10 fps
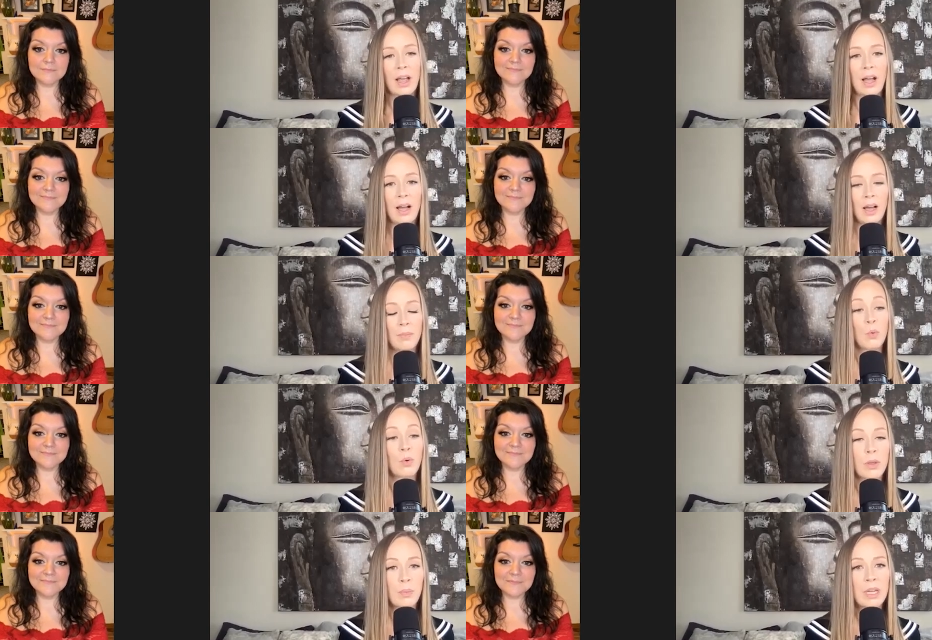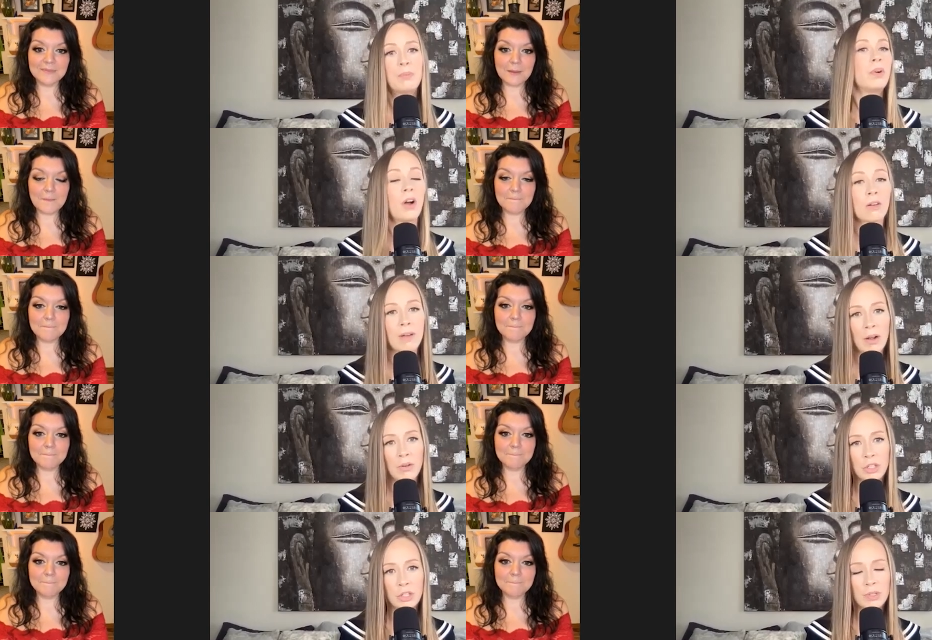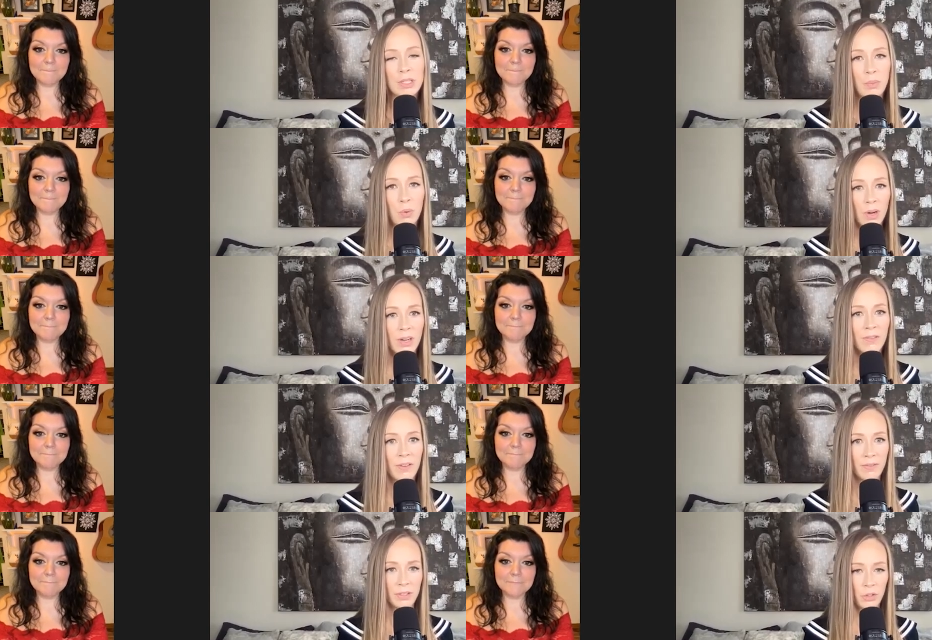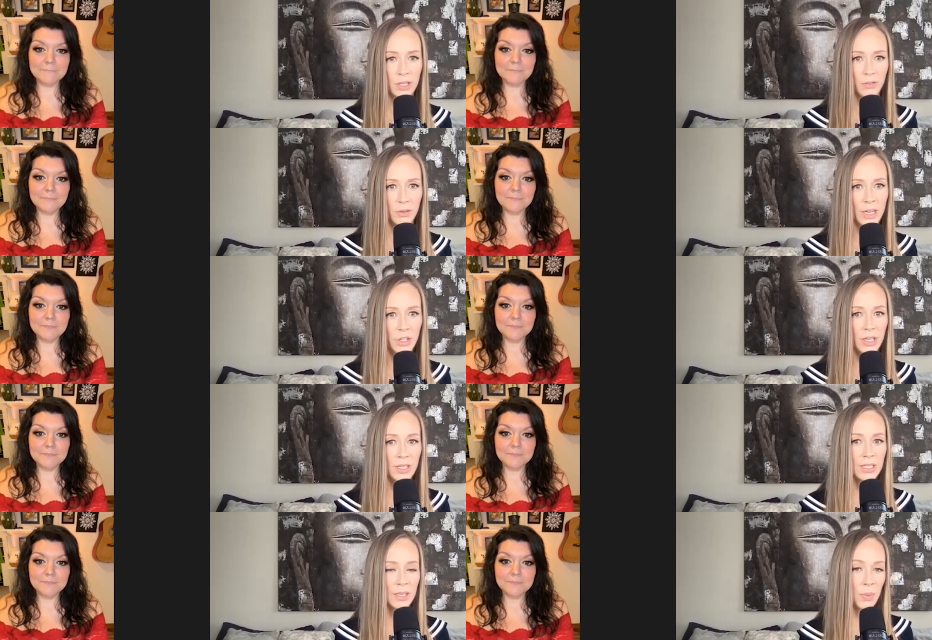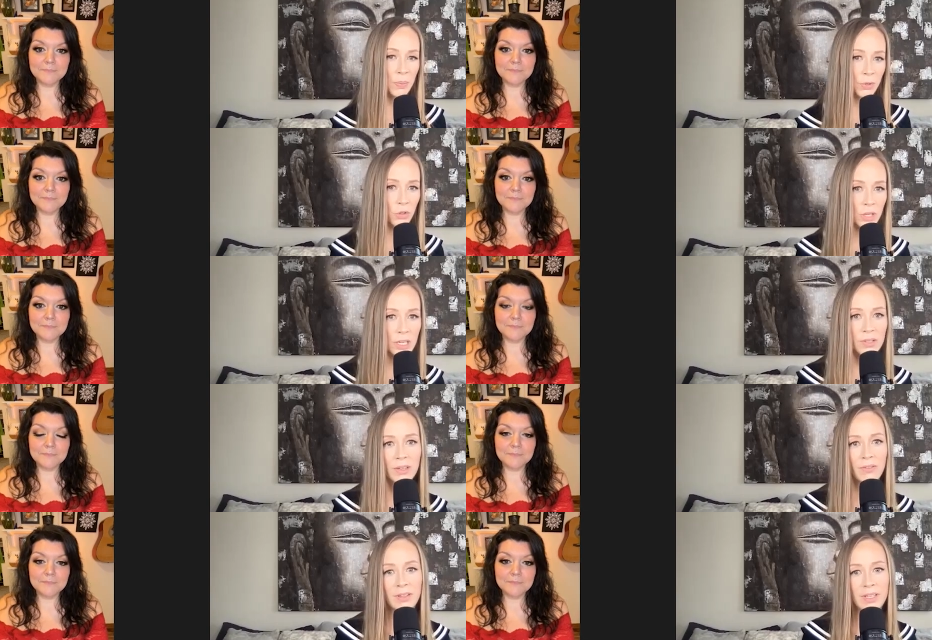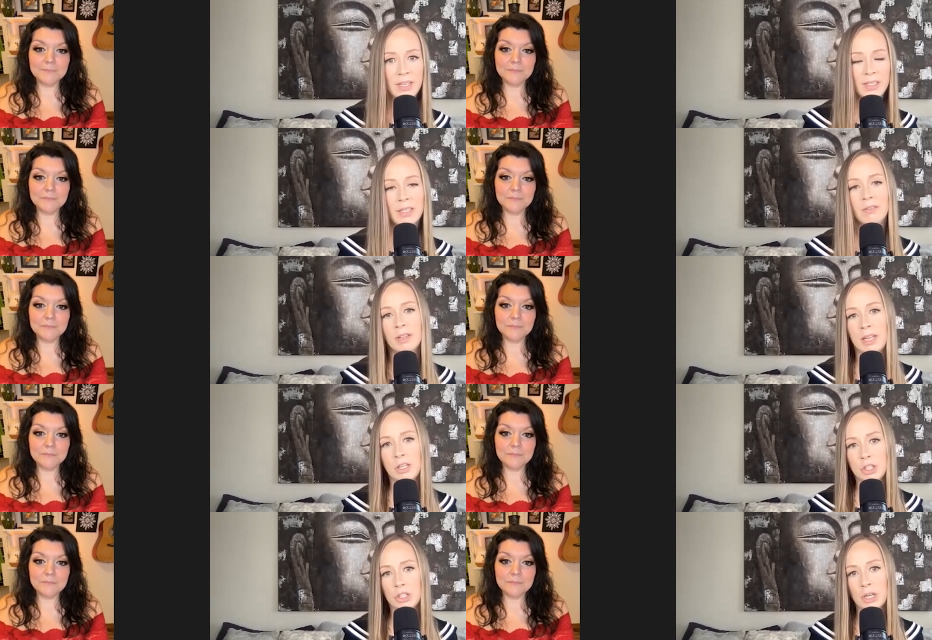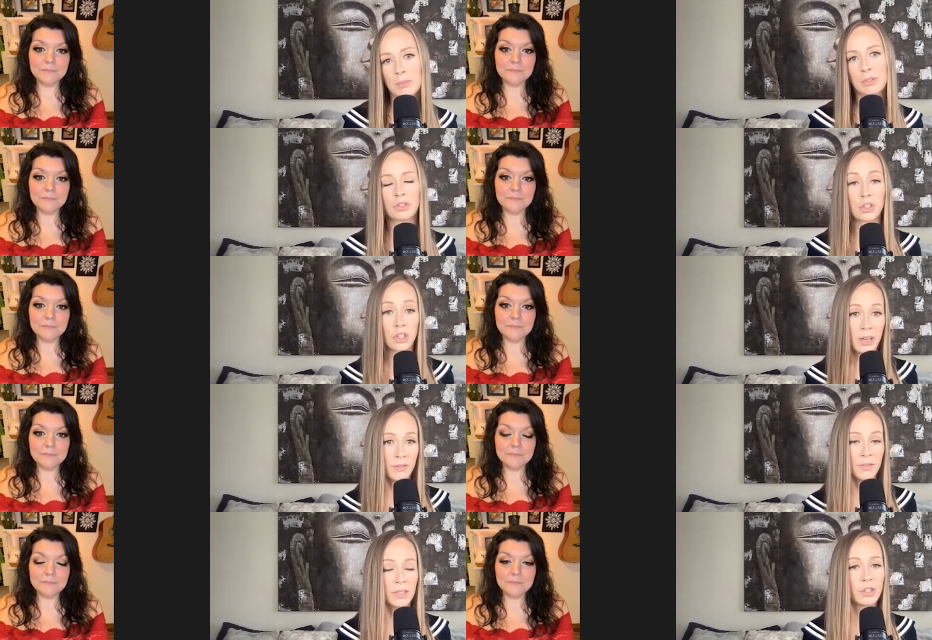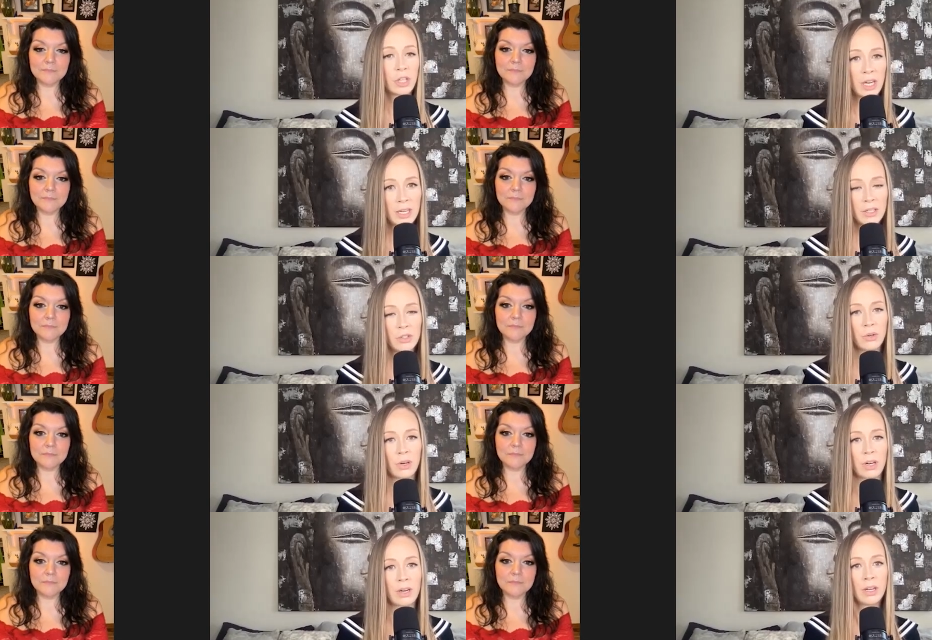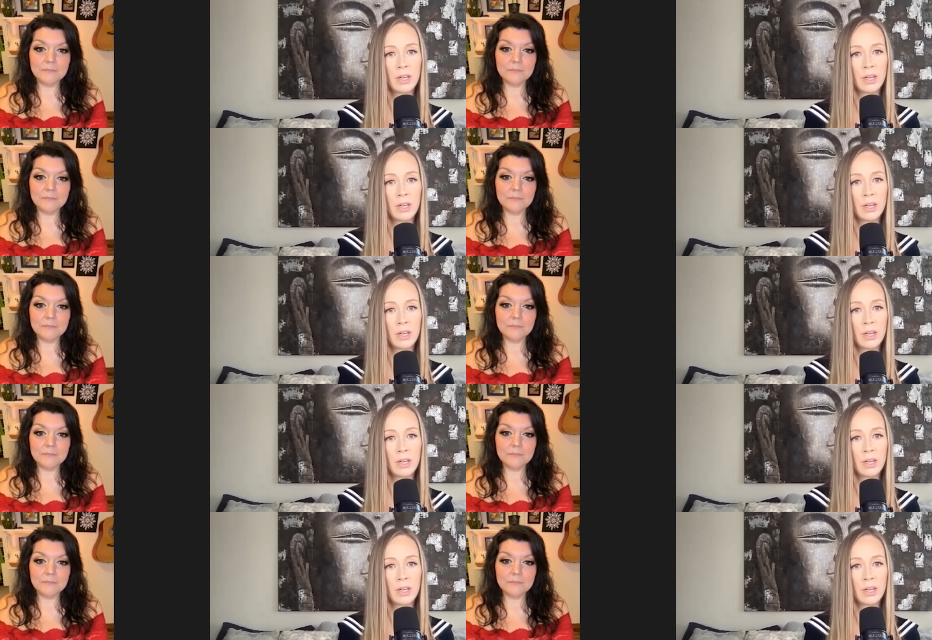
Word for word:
Speaker 1: Um, were the people around you supportive of this transformation? Did some people treat you differently? Did the relationships shift and change or?